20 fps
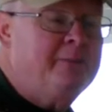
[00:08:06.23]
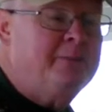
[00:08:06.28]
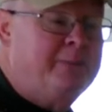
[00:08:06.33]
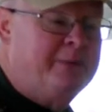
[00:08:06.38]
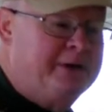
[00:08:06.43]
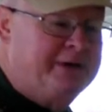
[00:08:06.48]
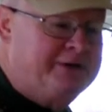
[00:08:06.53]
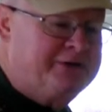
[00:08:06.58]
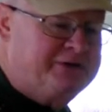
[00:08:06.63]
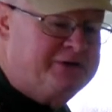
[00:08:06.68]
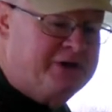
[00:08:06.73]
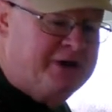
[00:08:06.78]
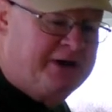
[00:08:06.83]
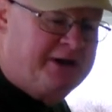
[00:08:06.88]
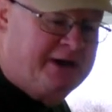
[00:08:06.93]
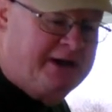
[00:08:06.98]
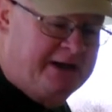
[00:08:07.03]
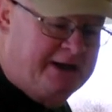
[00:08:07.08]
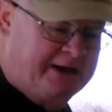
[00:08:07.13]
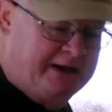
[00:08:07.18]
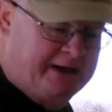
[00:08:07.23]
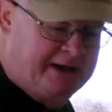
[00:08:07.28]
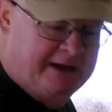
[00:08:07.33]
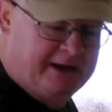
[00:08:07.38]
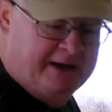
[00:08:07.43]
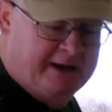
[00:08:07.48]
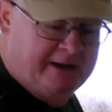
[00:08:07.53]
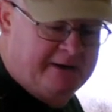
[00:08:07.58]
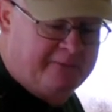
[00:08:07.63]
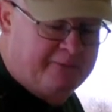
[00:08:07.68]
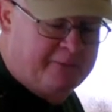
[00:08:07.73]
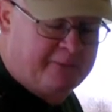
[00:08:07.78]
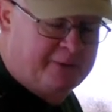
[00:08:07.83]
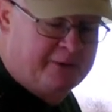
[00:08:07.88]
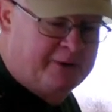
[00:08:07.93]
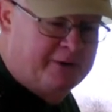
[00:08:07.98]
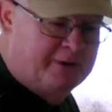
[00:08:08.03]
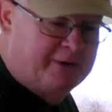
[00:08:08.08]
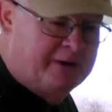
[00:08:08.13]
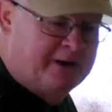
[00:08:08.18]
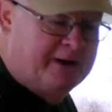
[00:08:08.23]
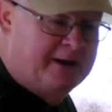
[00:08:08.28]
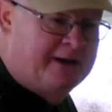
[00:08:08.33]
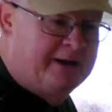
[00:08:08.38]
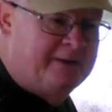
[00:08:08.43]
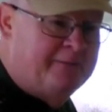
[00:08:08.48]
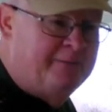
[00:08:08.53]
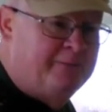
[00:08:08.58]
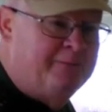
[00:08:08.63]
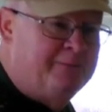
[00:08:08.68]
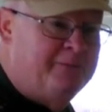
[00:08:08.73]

But for